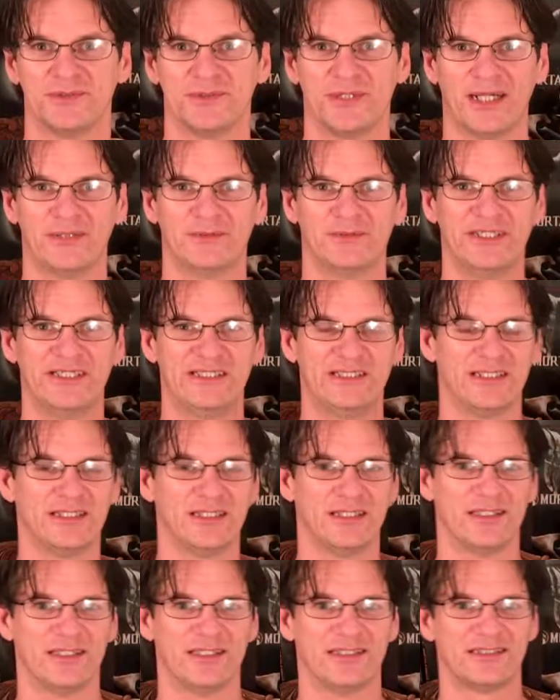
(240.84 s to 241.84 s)
five weeks
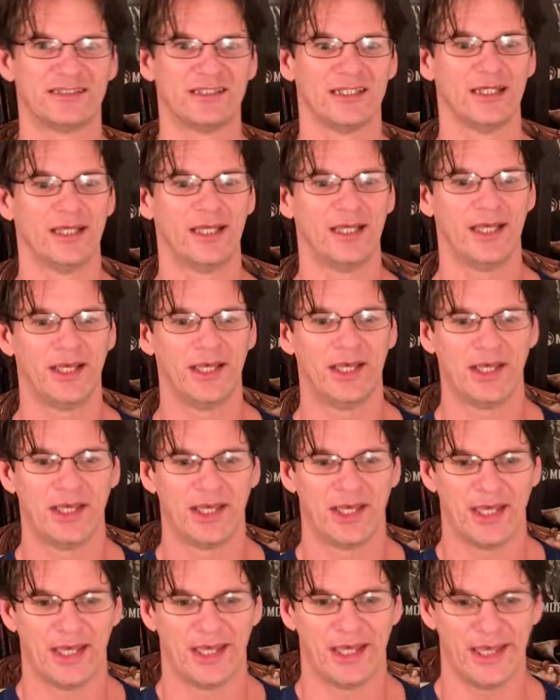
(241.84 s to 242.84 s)
into this
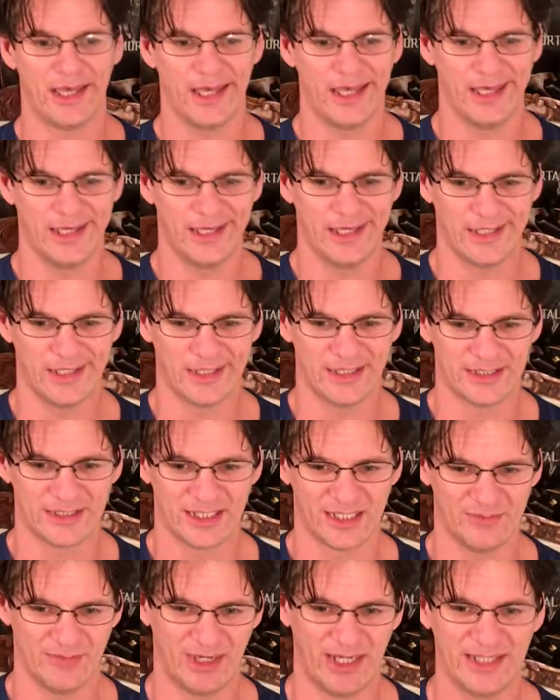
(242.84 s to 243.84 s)
and
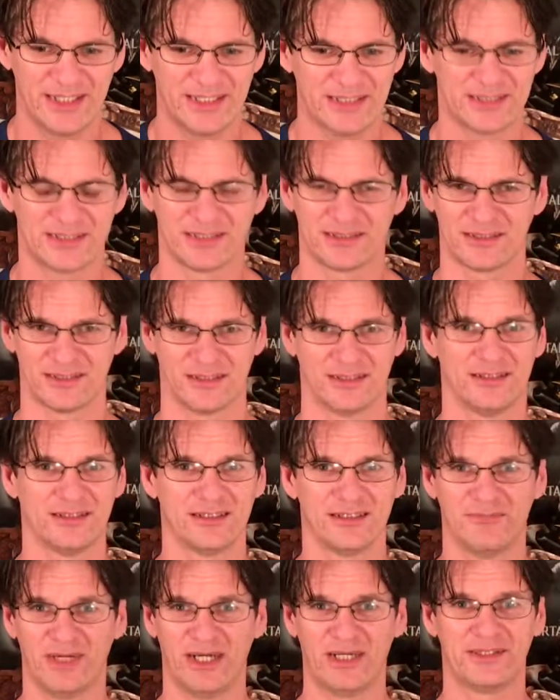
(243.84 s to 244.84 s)
am I
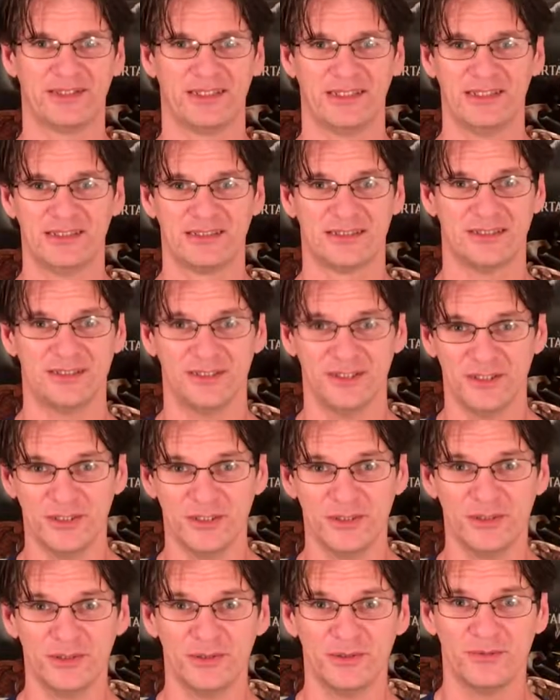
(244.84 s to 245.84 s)
concerned about these
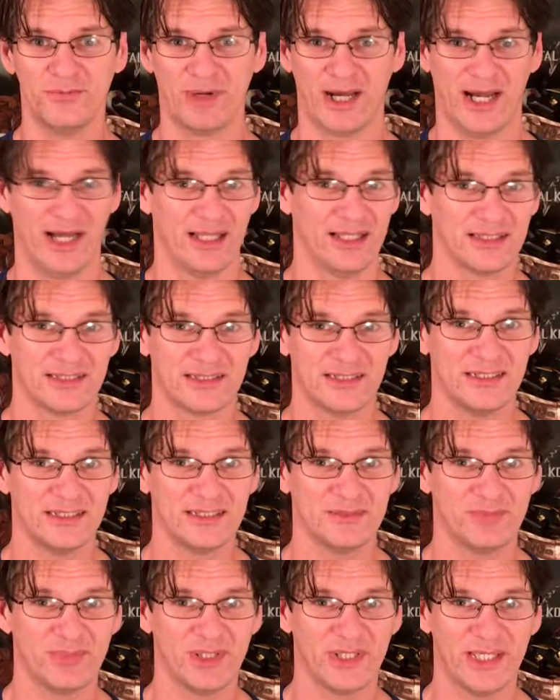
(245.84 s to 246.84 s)
new policies
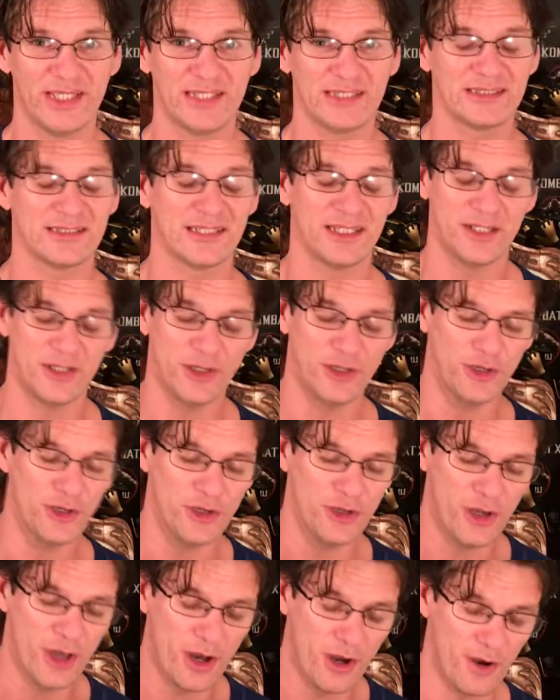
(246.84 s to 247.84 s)
in place?
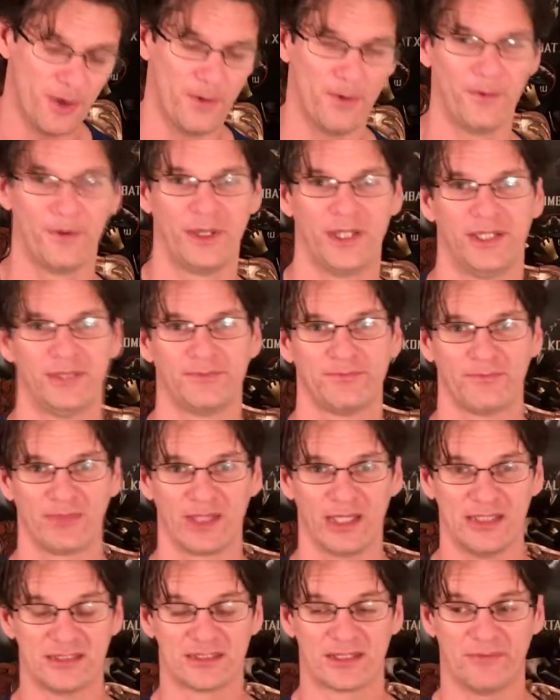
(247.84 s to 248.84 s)
No.
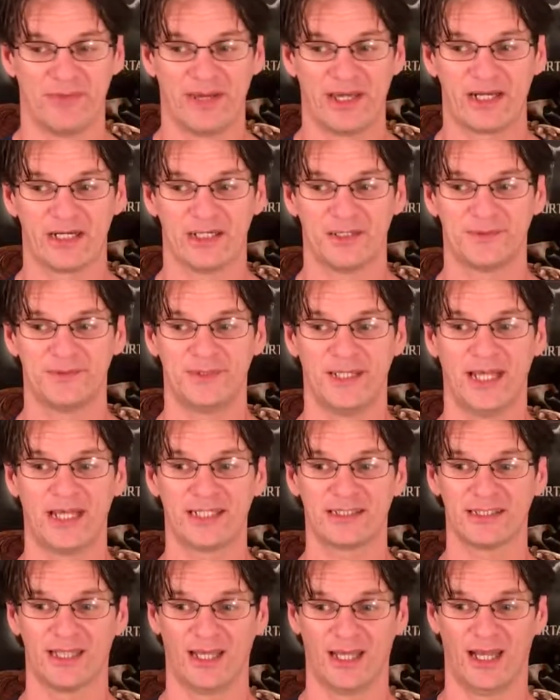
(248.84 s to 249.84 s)
As a matter of
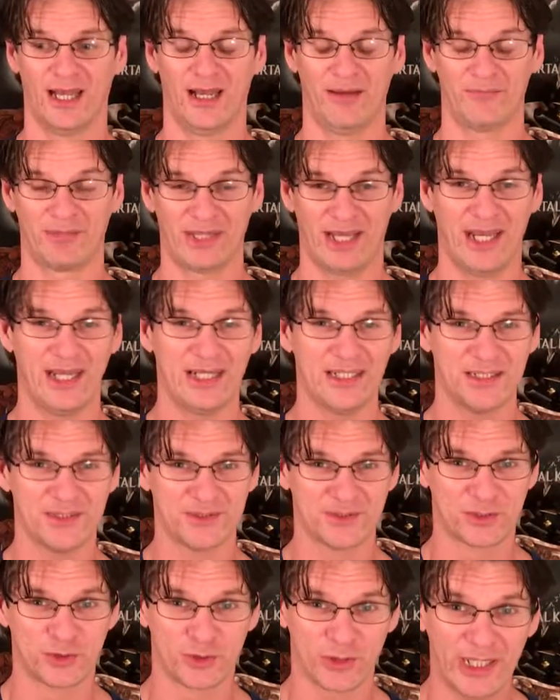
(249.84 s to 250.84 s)
fact, I'm kind
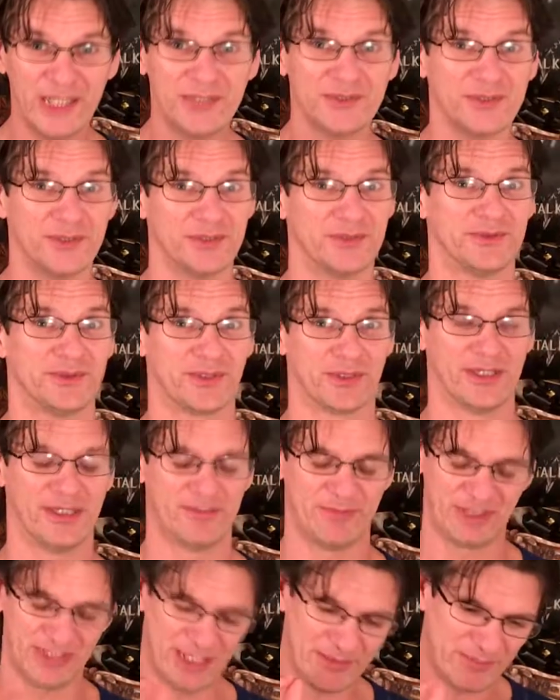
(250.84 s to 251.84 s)
of grateful for
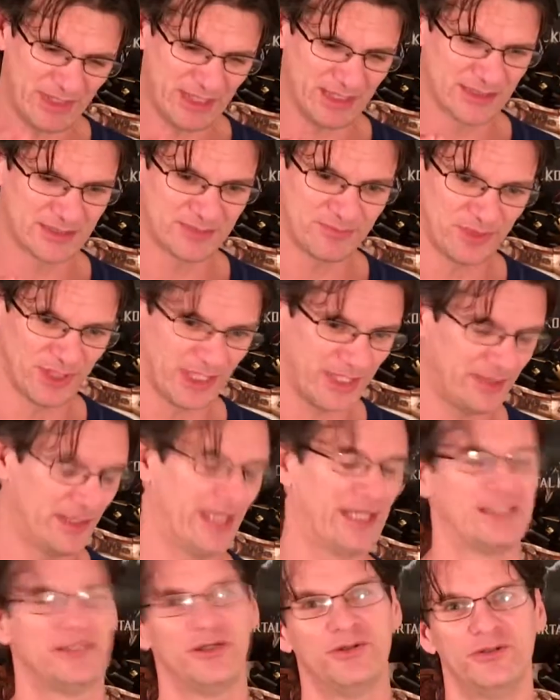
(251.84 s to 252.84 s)
them, and let me explain
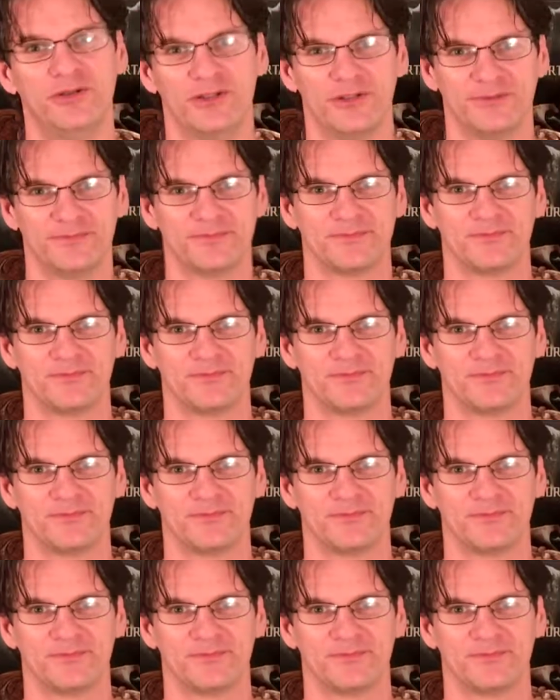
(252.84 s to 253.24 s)
that to you.